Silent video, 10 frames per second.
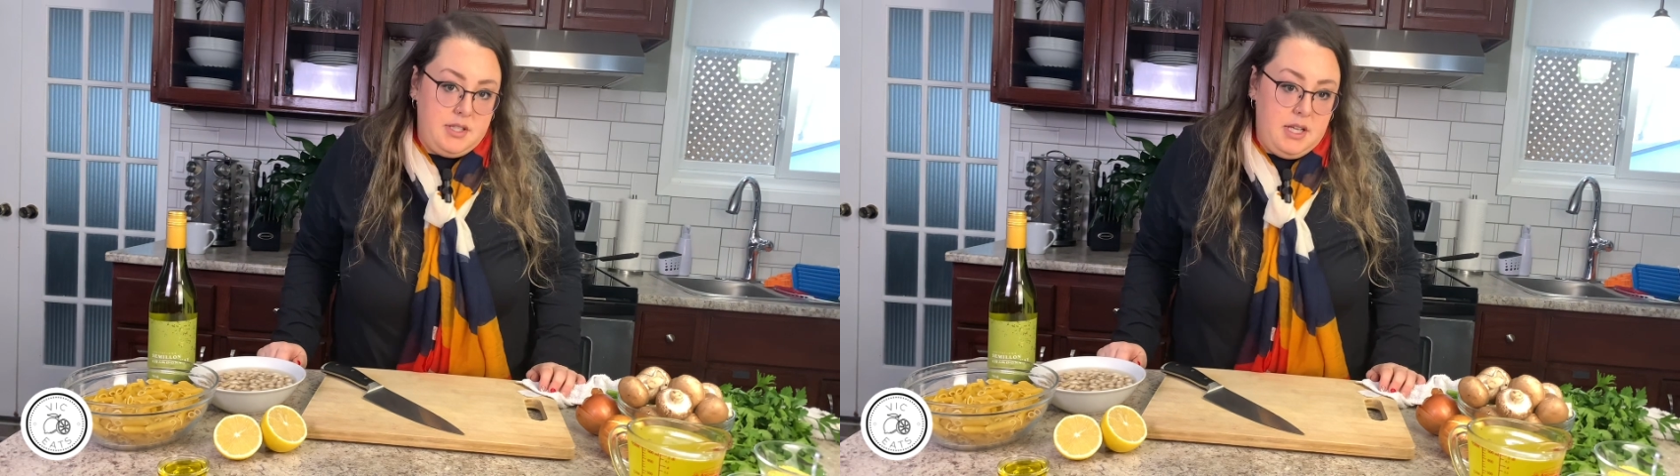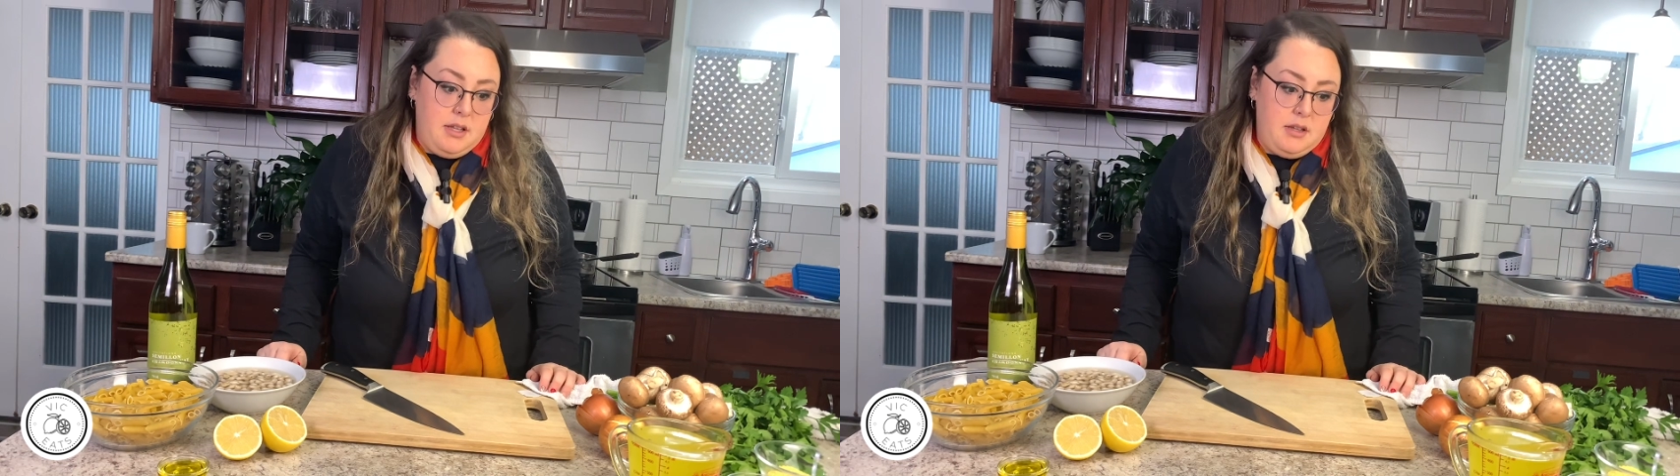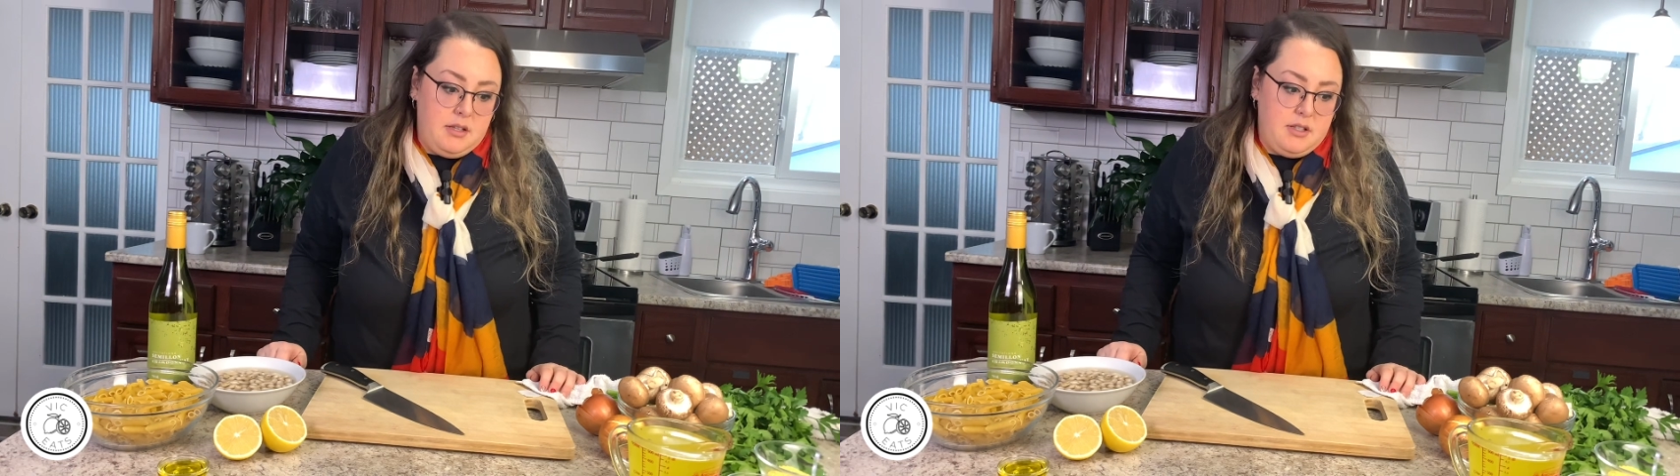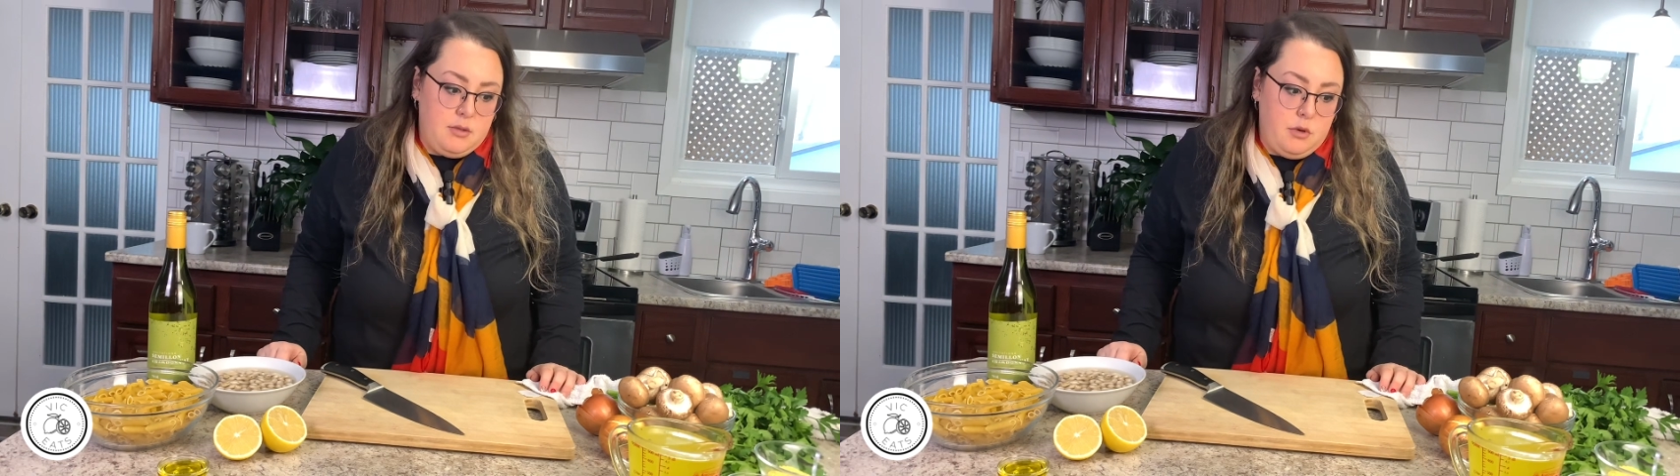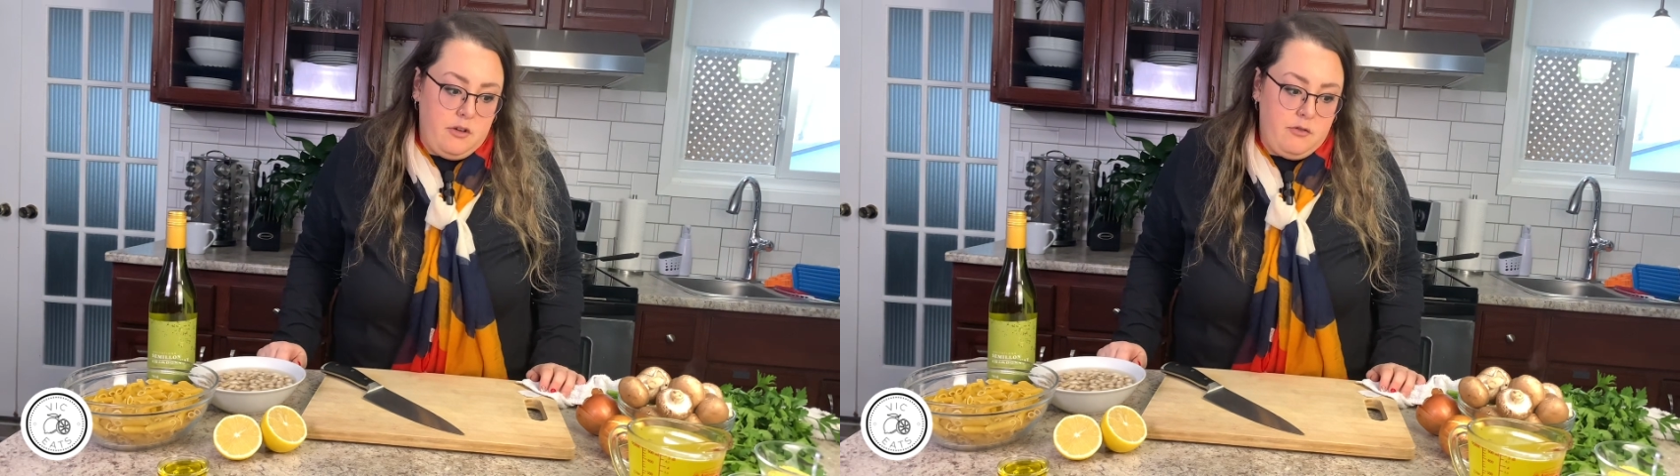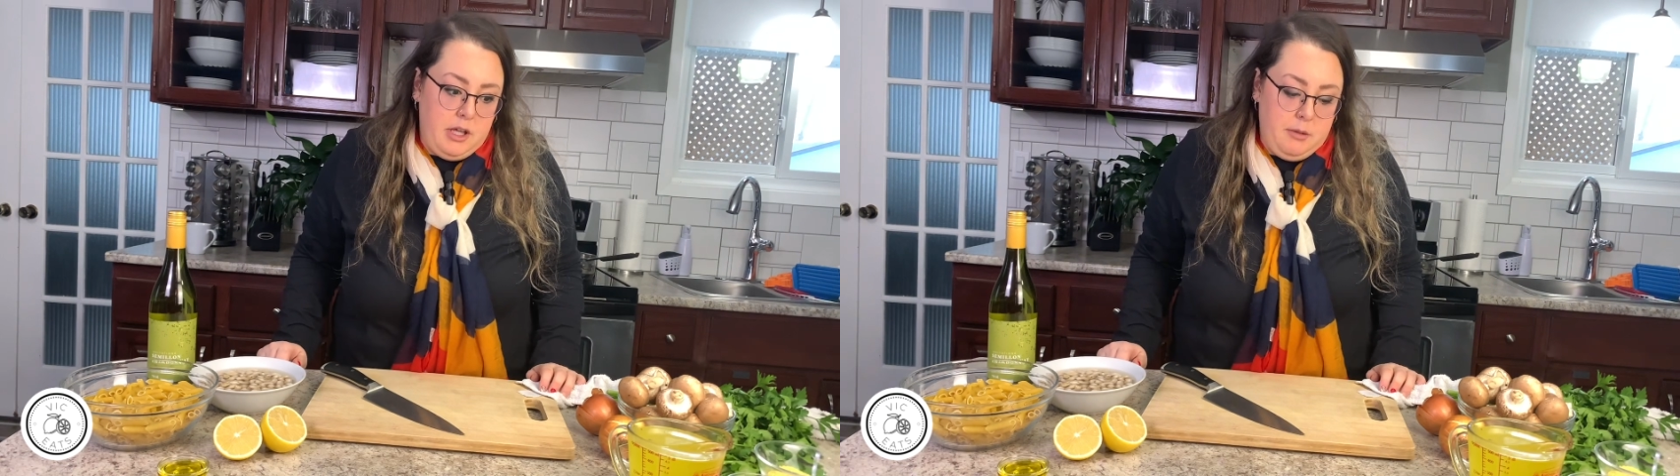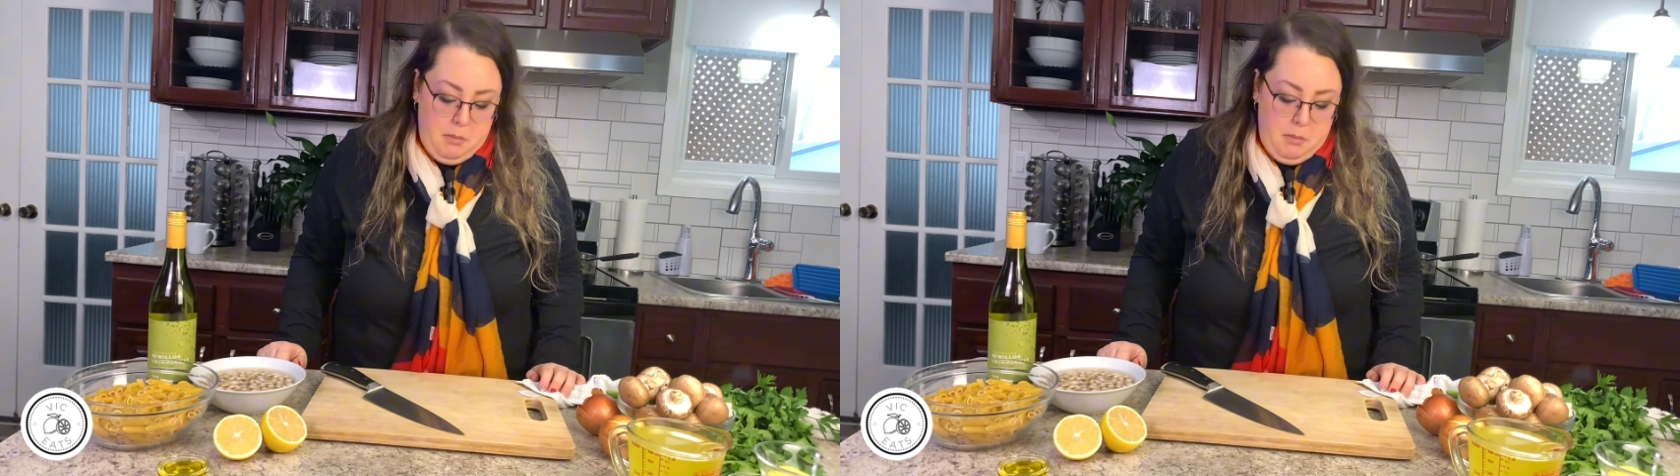say that this is one of